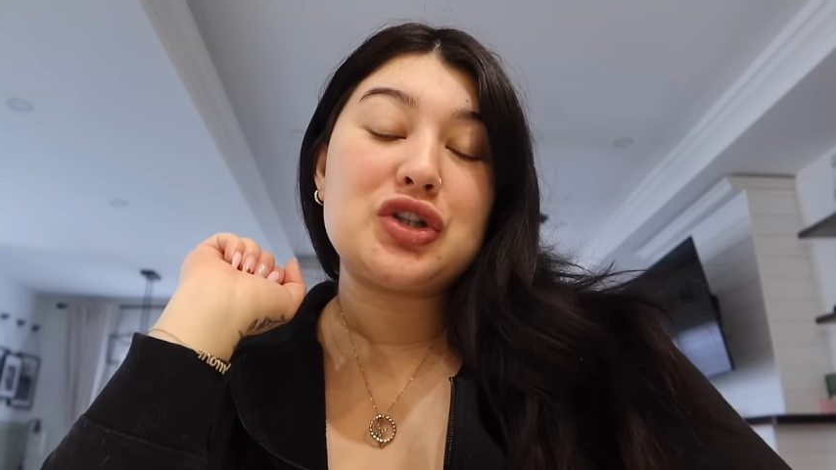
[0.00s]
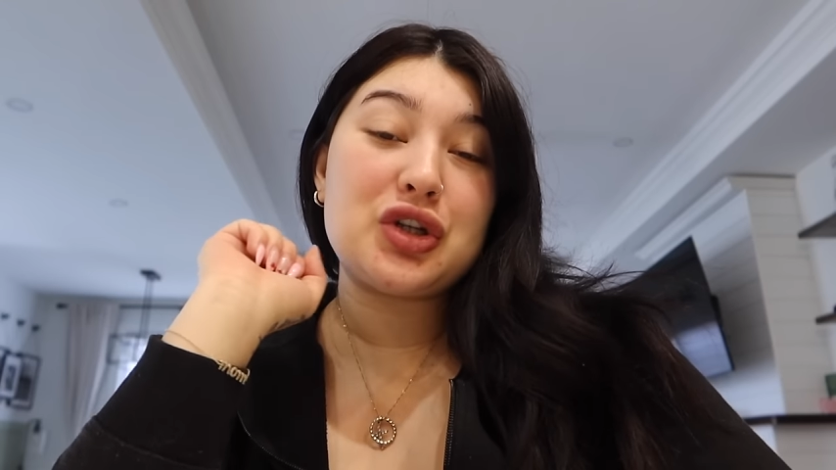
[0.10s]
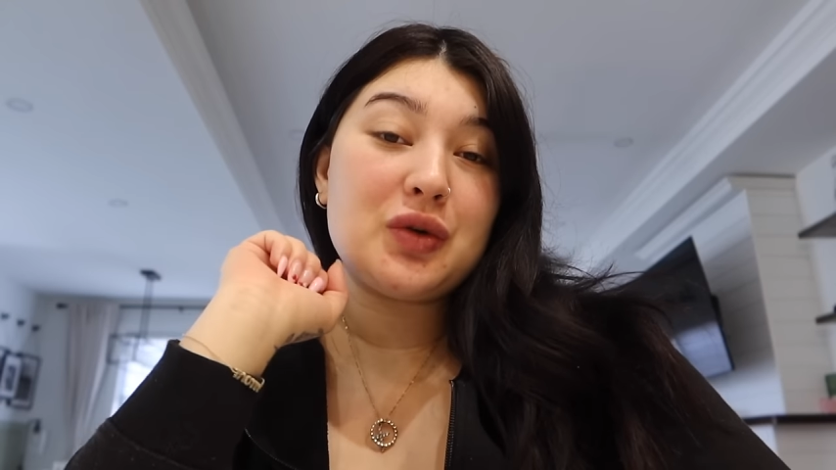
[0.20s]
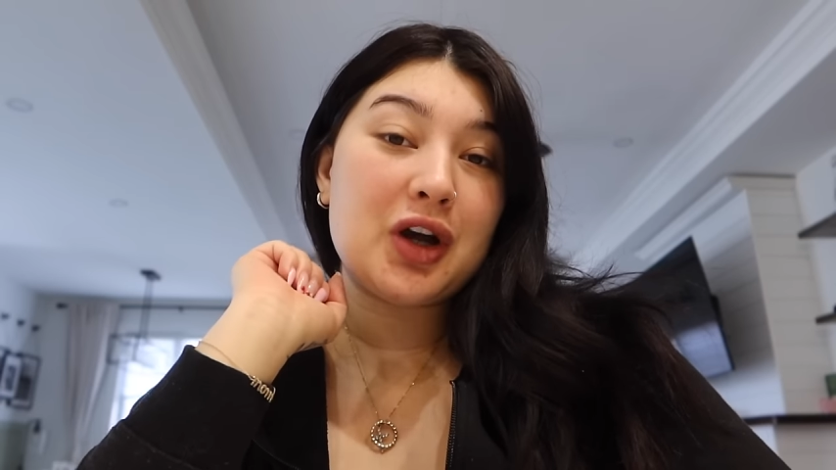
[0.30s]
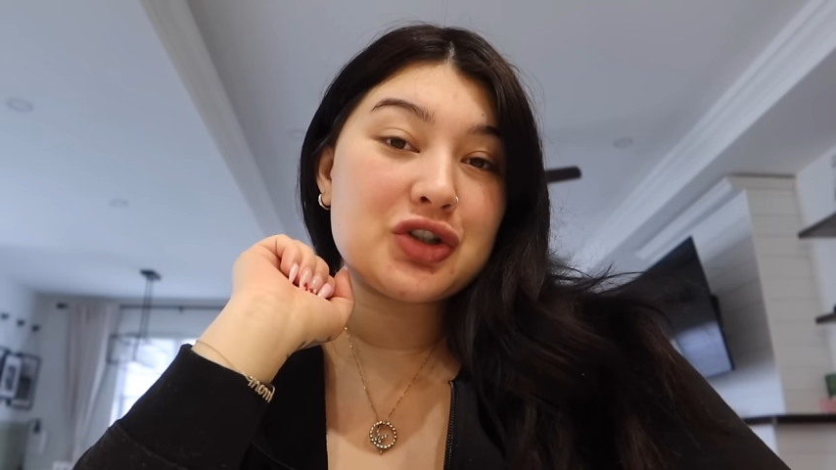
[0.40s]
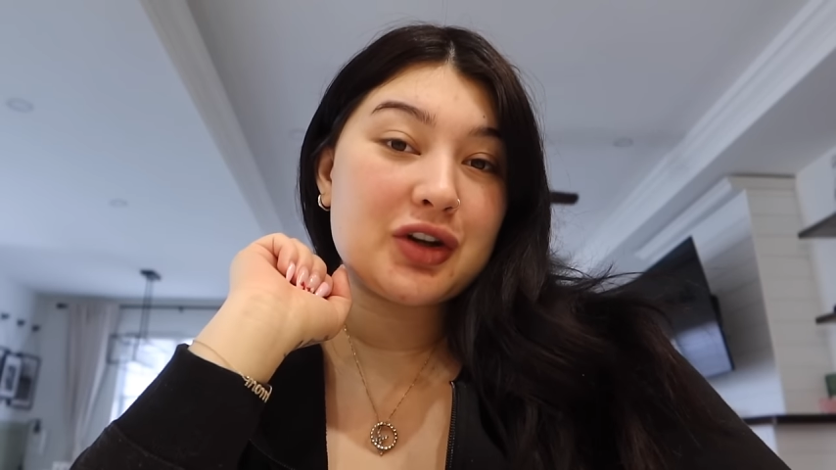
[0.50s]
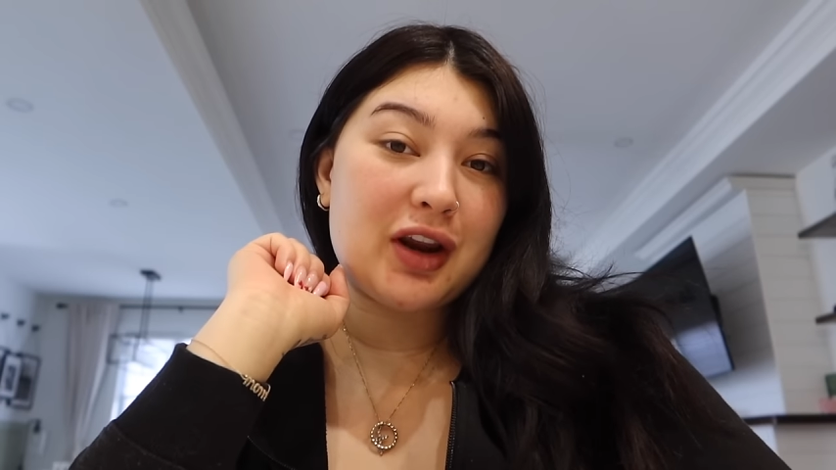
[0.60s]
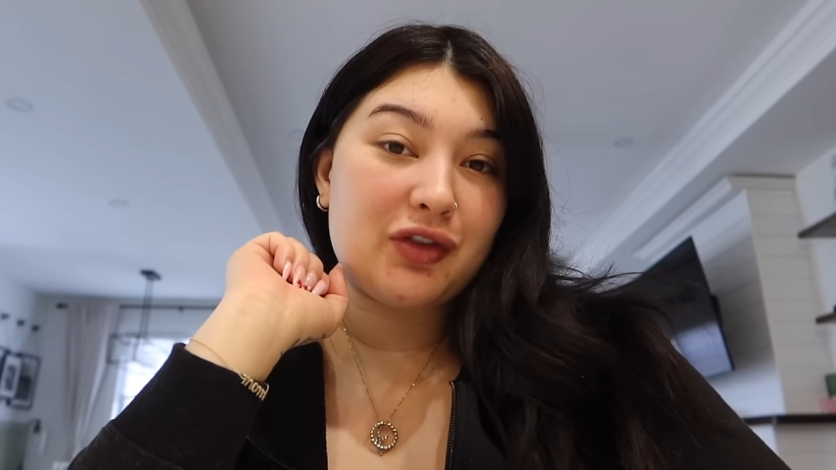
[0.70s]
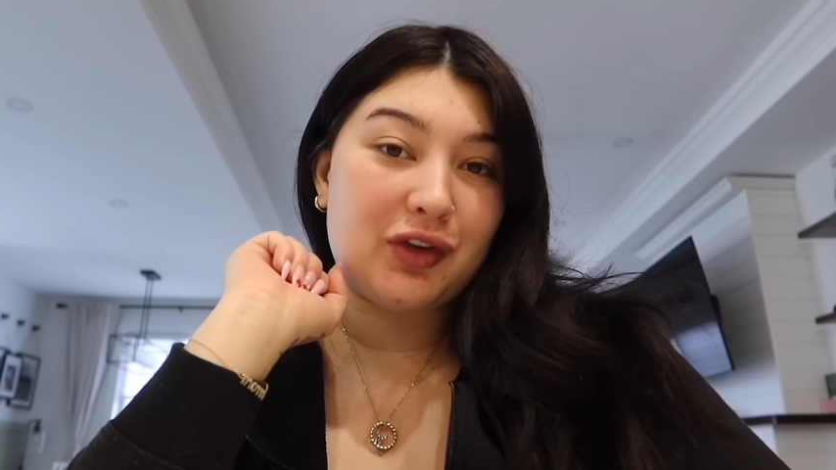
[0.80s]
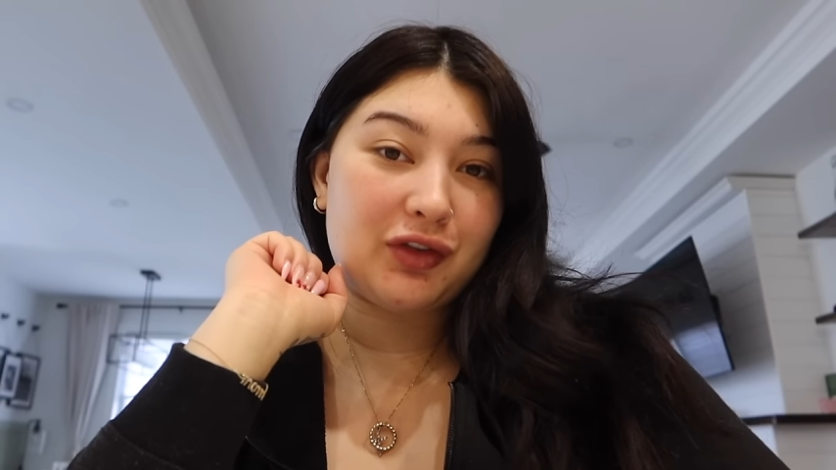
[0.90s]

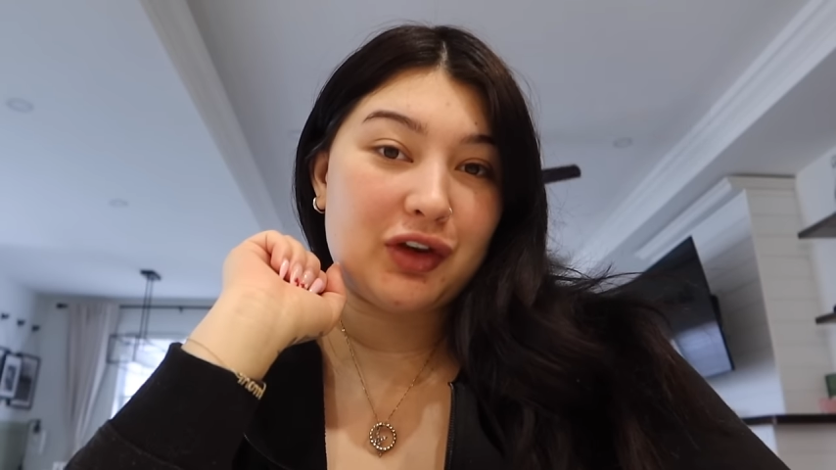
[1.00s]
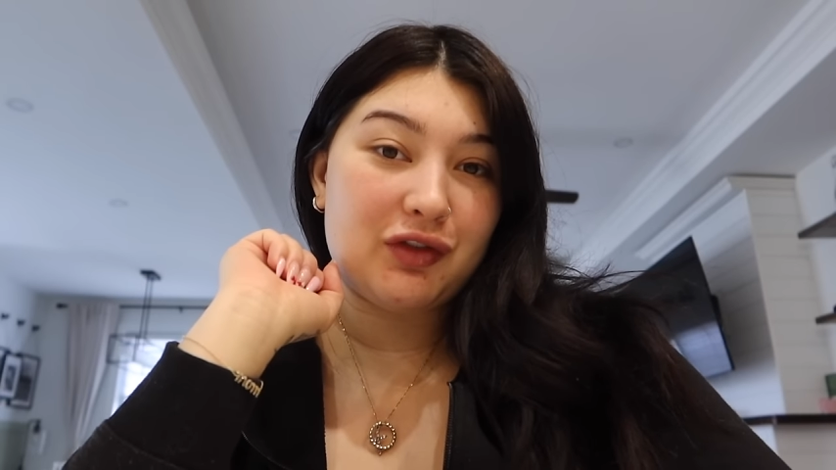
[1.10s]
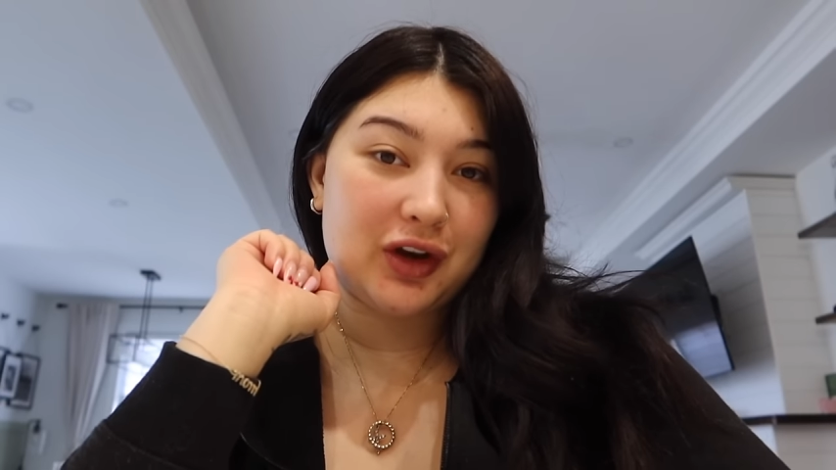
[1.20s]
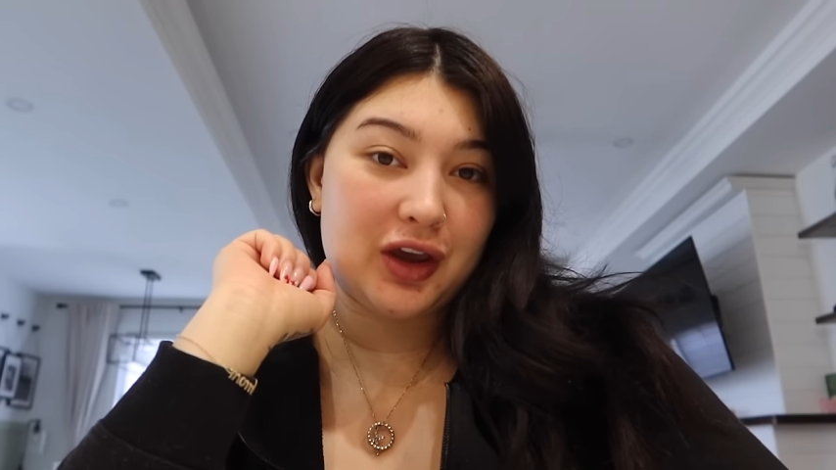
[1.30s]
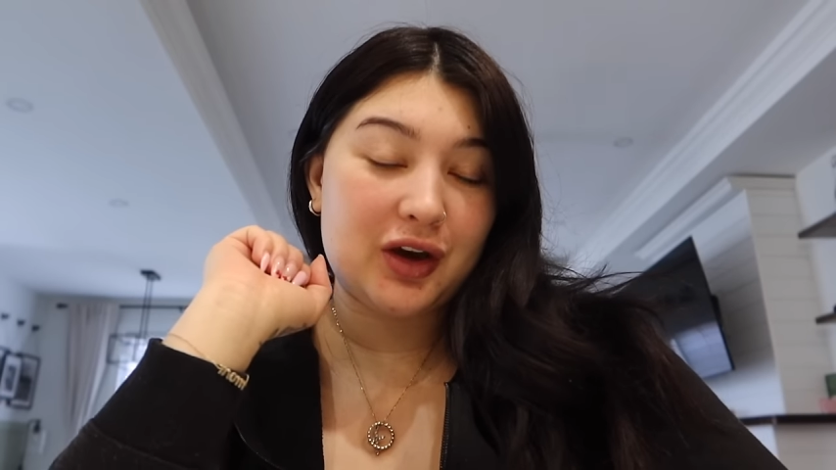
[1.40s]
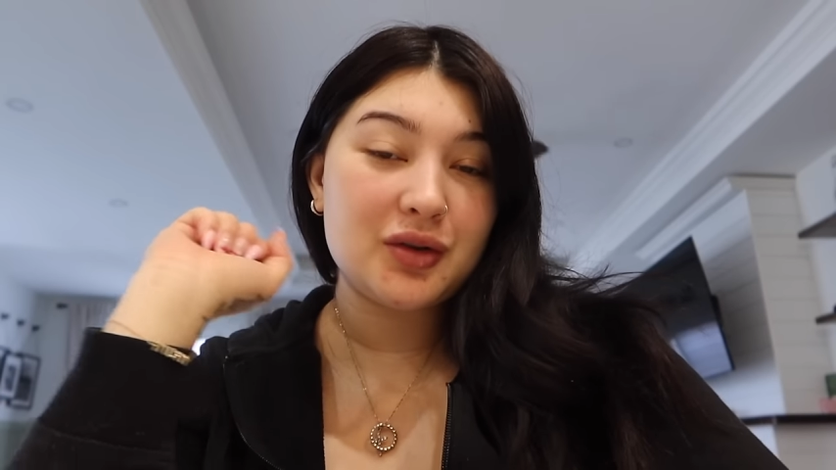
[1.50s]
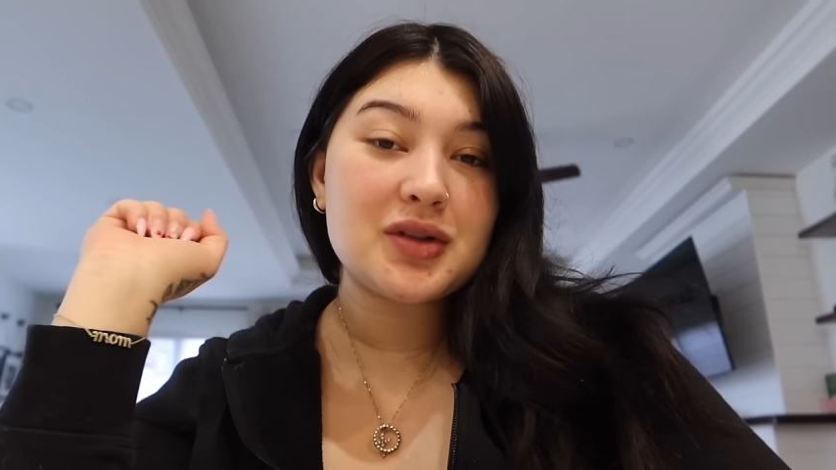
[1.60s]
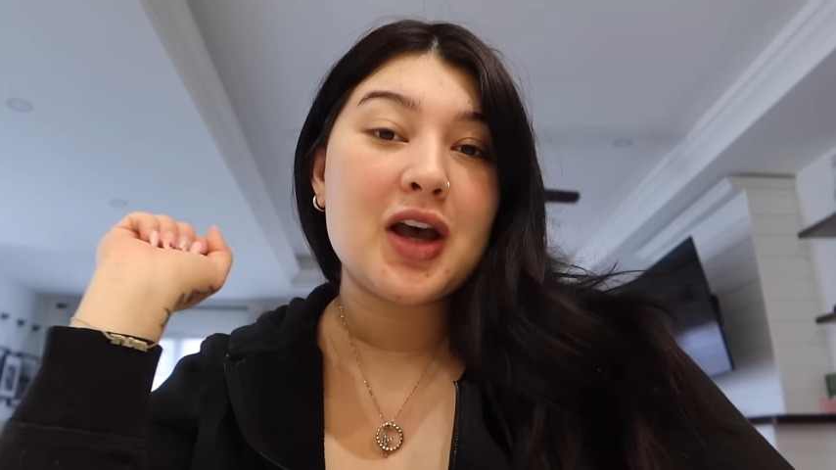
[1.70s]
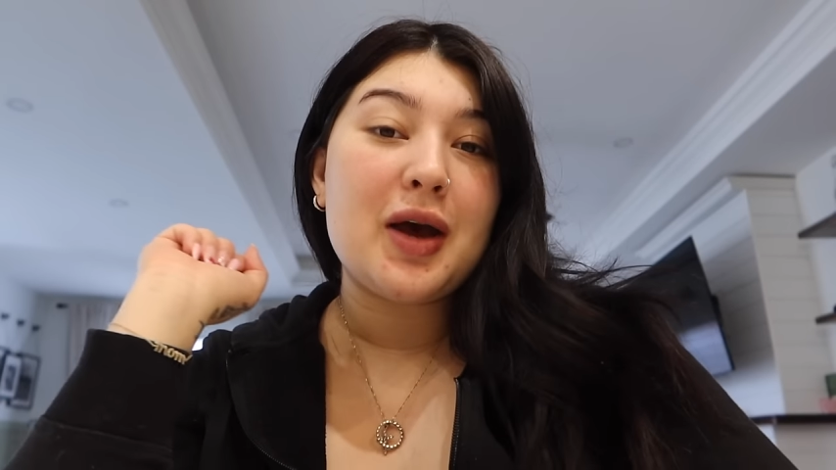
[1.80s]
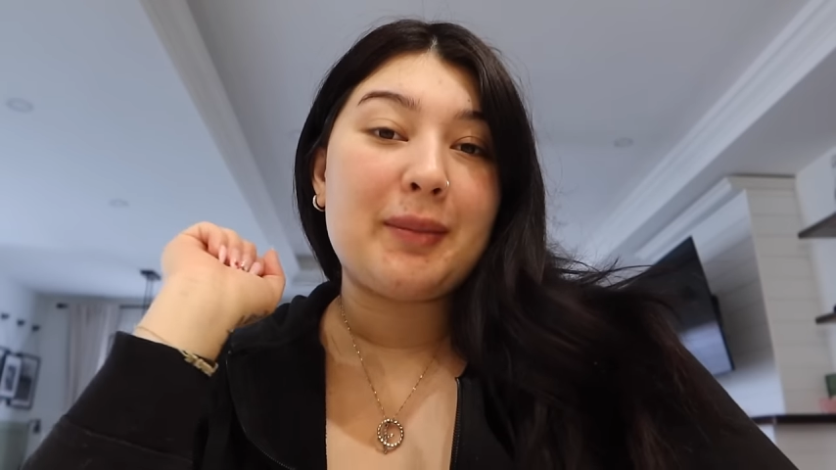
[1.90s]
250 videos,